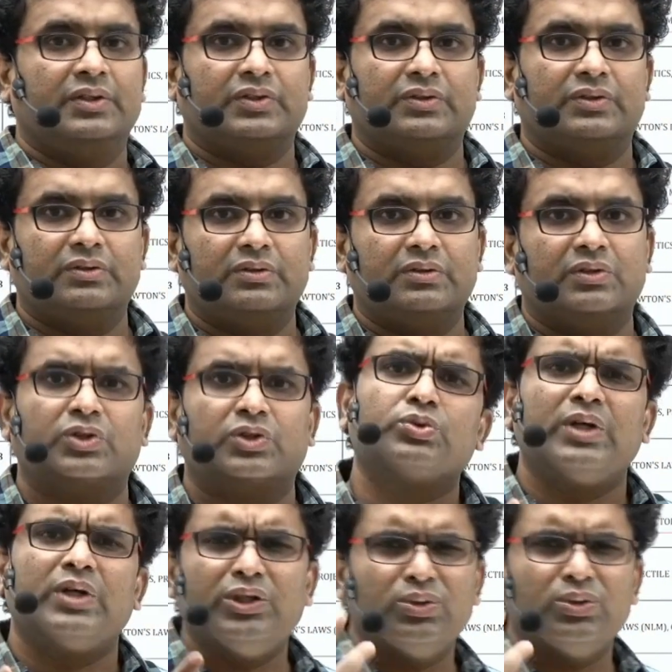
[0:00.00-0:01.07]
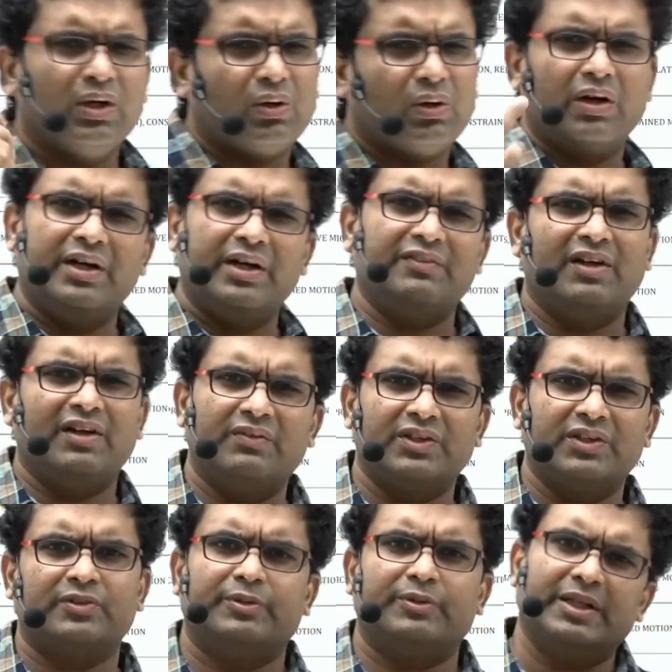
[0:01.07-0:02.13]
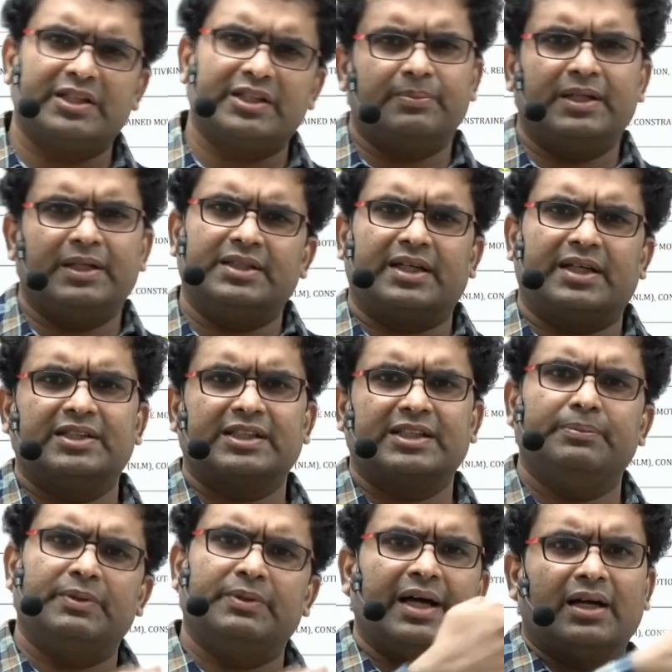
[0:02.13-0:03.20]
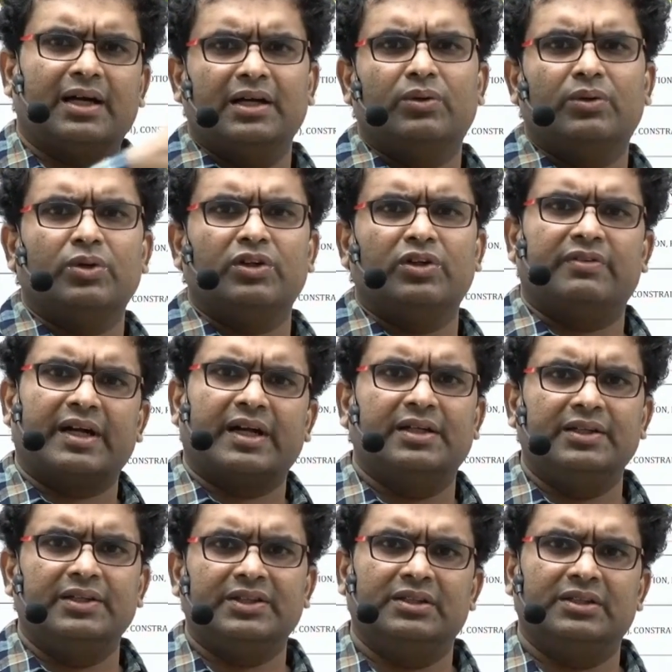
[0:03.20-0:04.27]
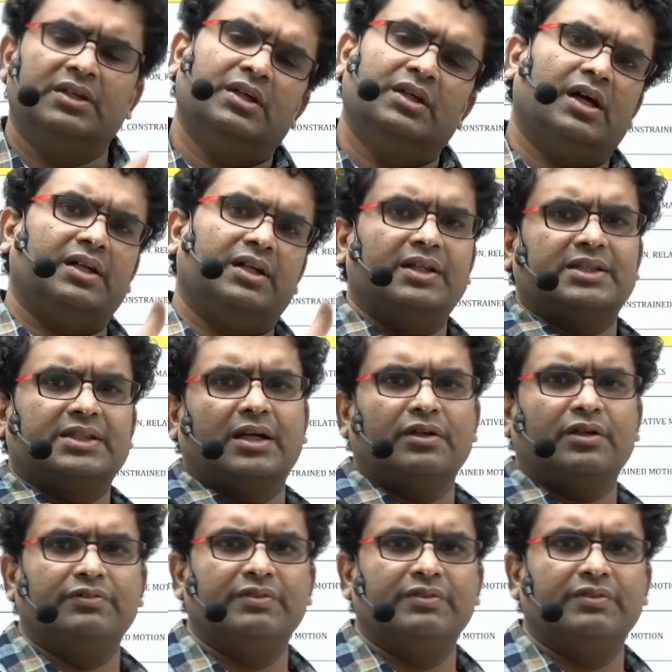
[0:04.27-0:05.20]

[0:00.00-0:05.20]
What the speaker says: So students who are already well versed with basic maths, they can skip, directly go to the vectors, and then start off with